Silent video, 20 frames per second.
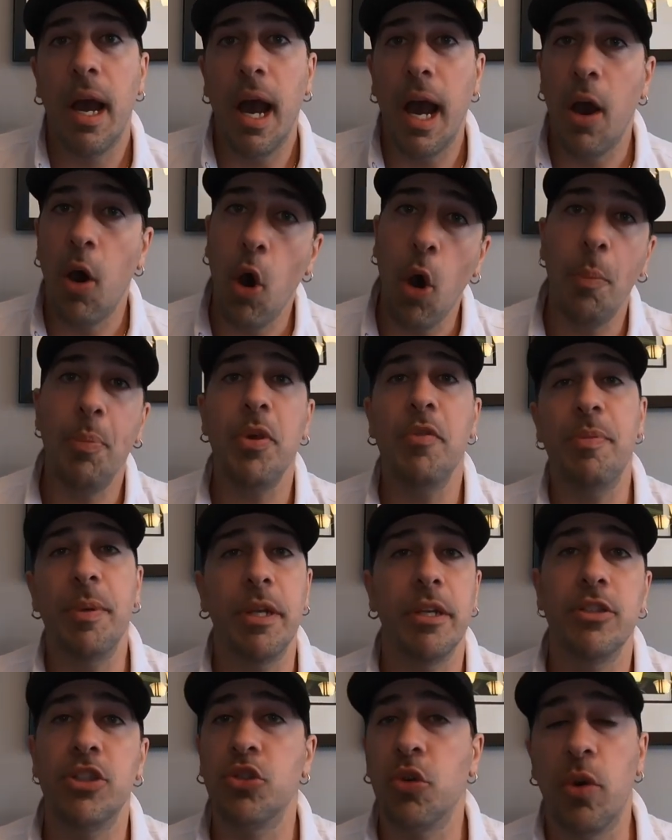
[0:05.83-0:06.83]
I hope you've
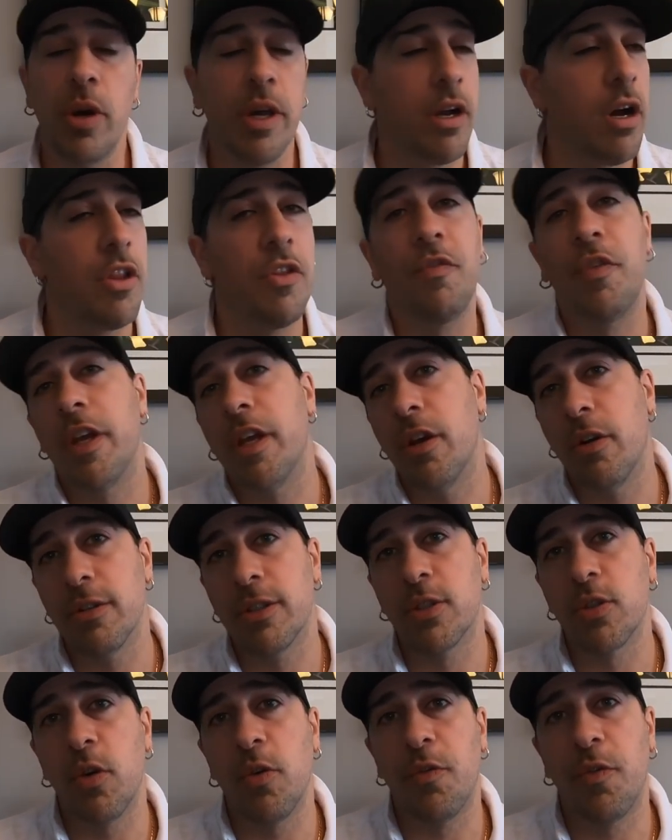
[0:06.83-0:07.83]
been enjoying all the videos
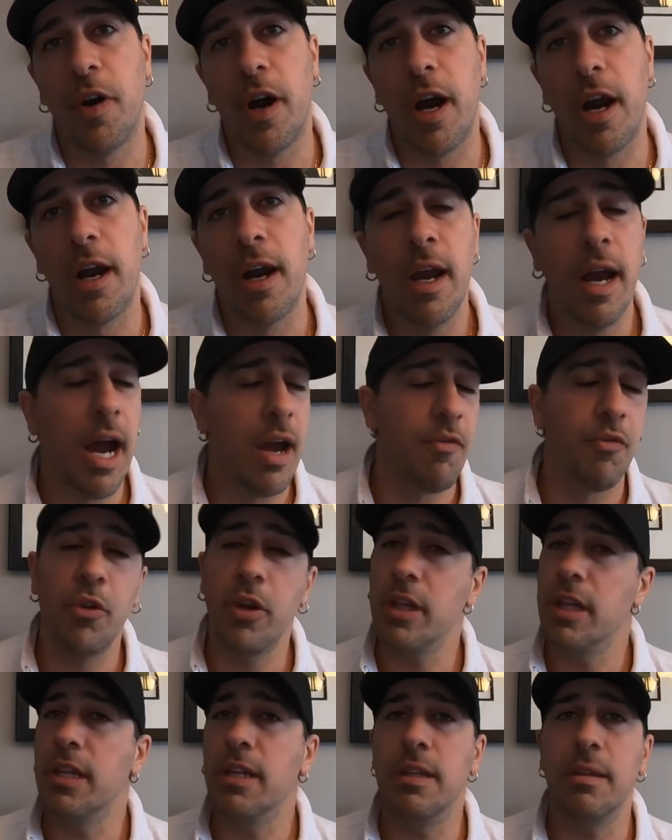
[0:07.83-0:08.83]
so far. I've
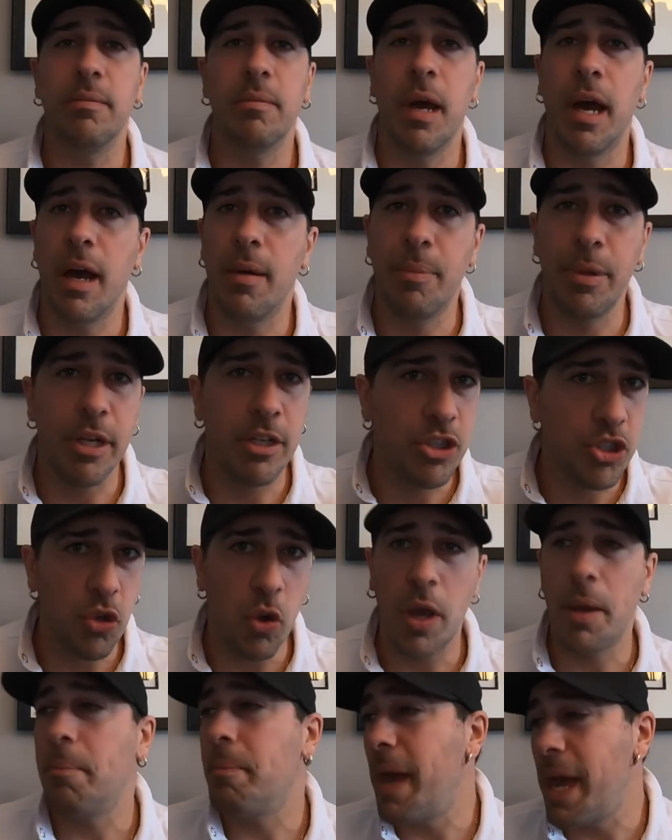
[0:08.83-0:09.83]
really been
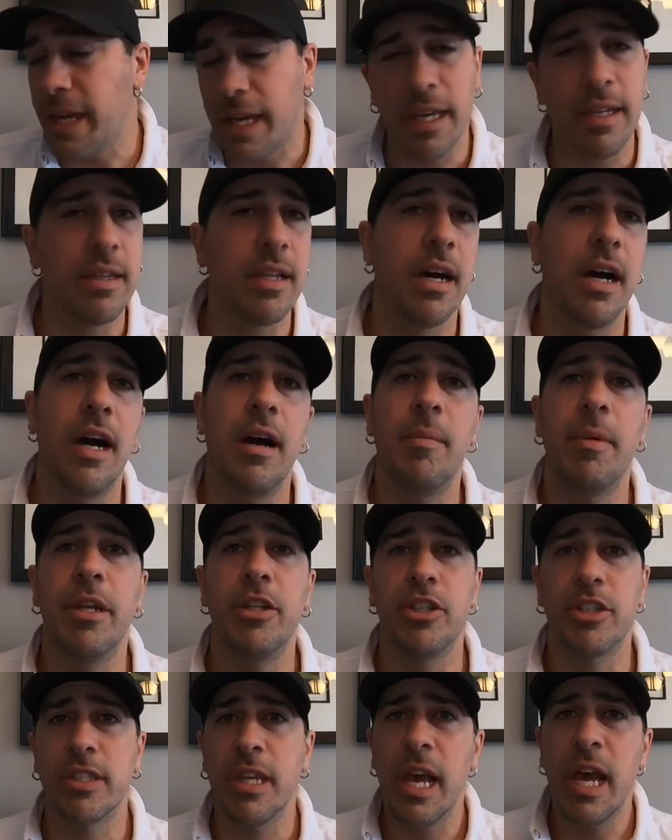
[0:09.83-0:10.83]
enjoying making them
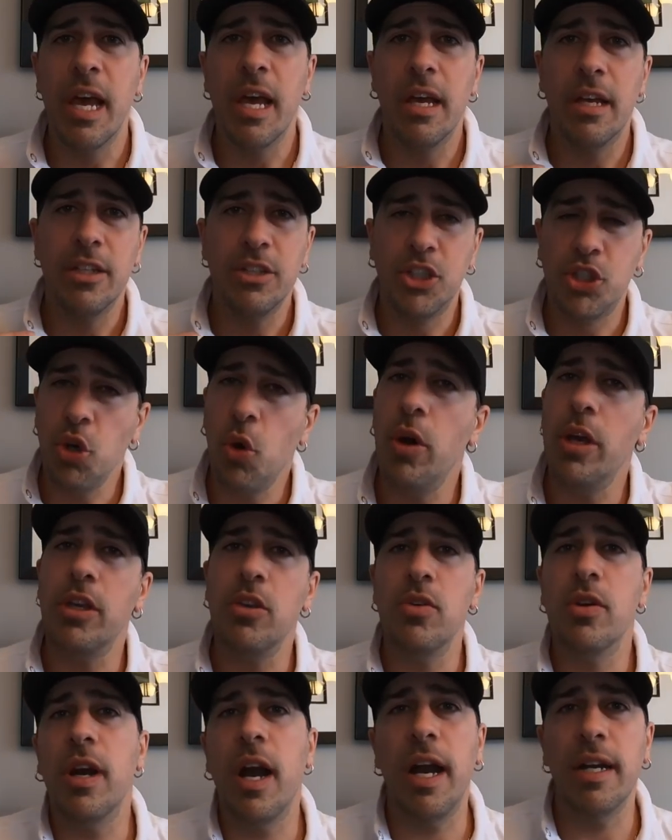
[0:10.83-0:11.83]
and just showing
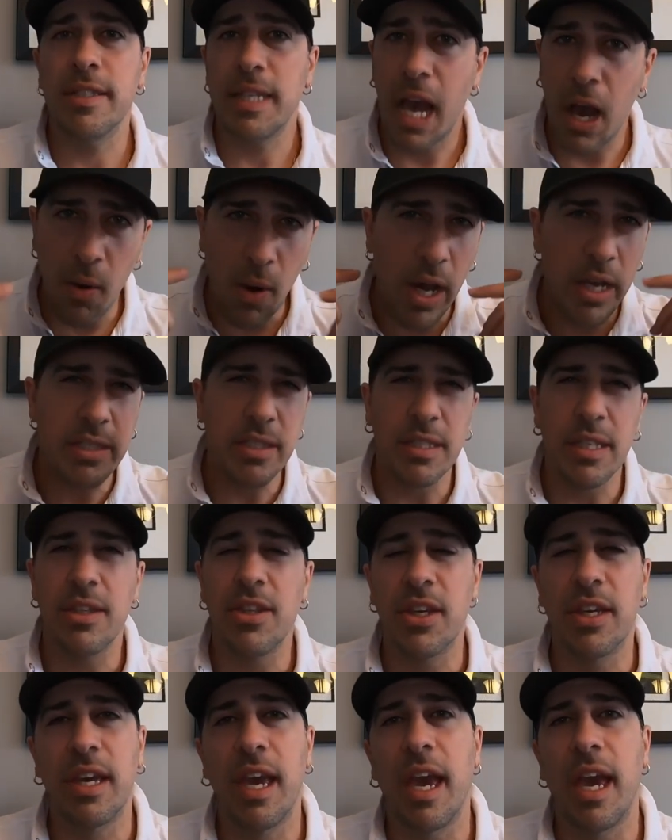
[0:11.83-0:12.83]
you guys how I see
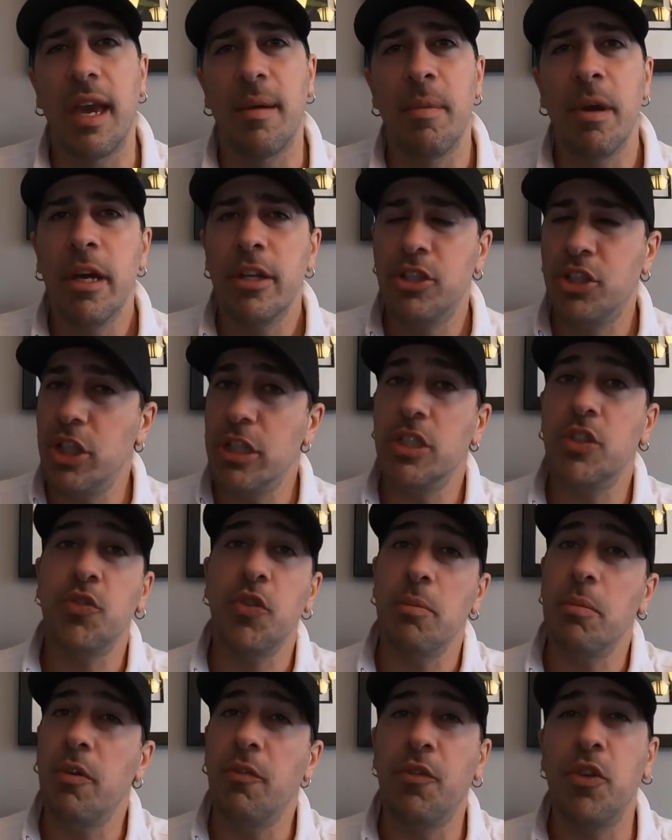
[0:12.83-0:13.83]
the game just
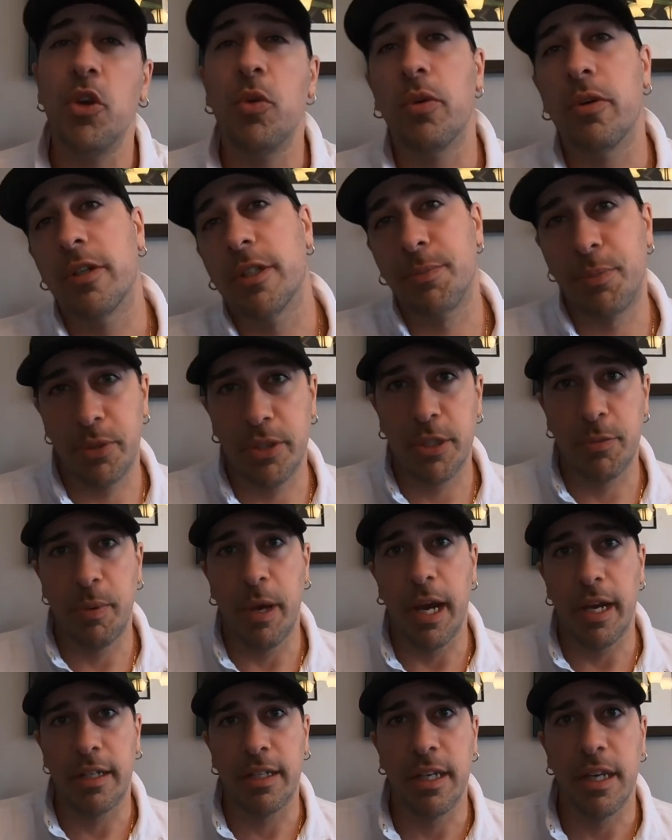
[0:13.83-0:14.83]
from a viewer's
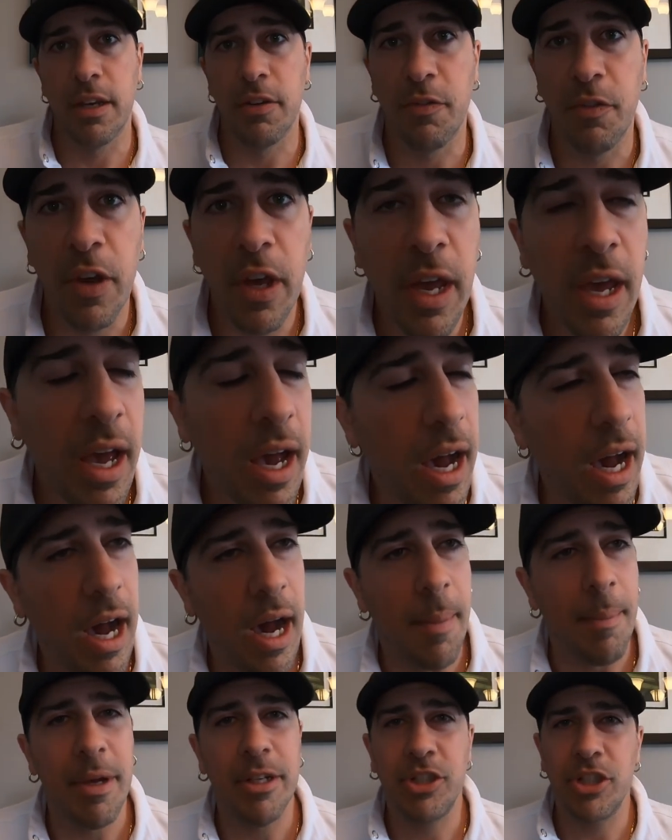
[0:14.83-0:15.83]
perspective
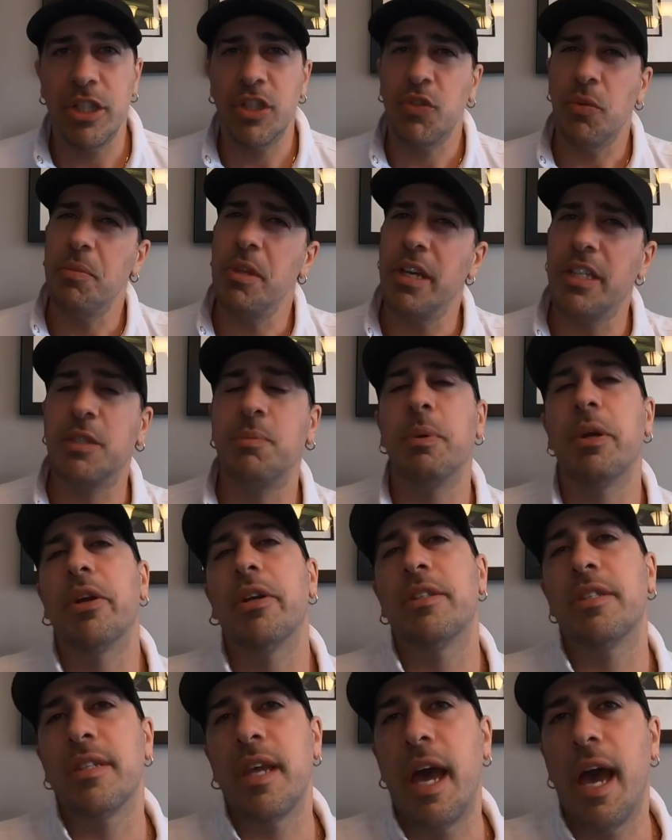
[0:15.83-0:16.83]
and just from the
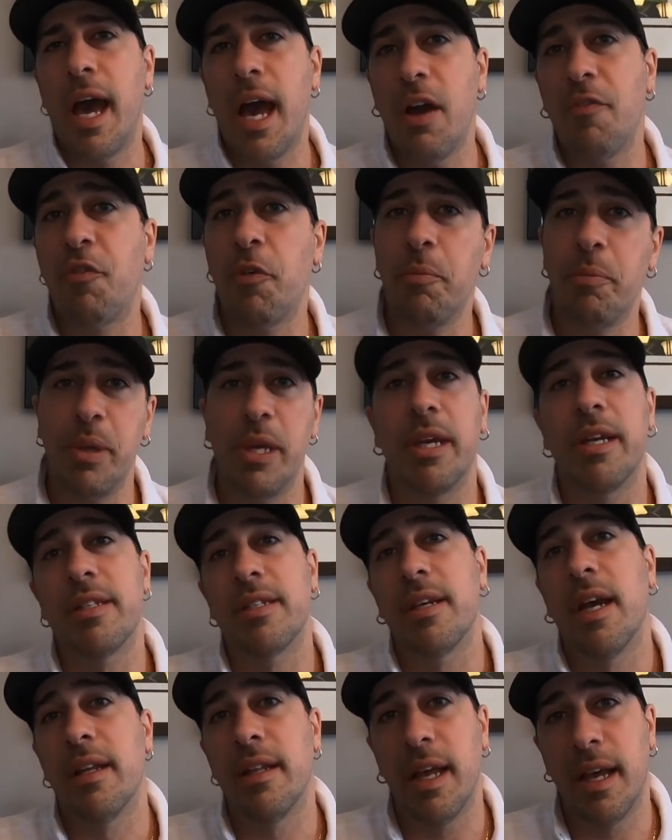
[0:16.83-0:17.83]
experiences I have from being
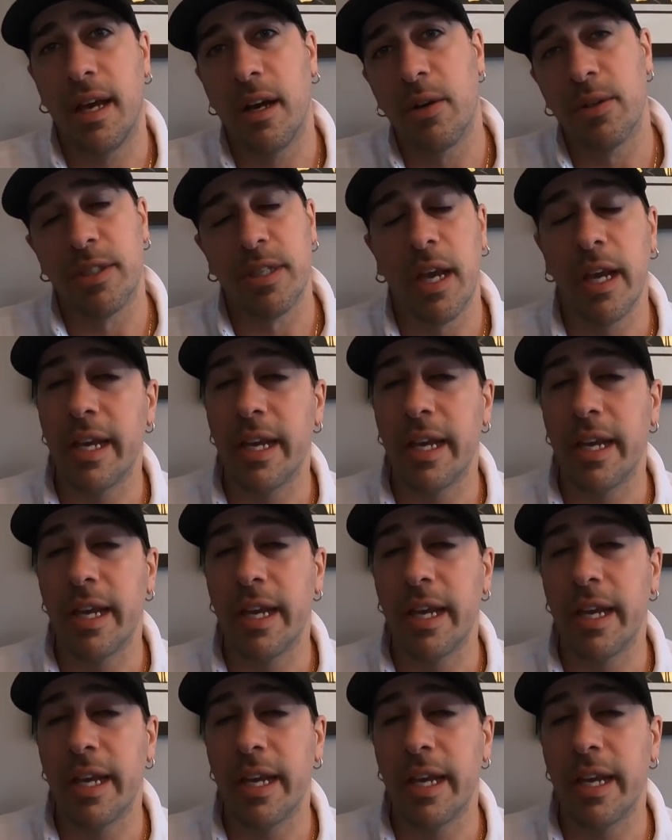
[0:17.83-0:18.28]
inside the house.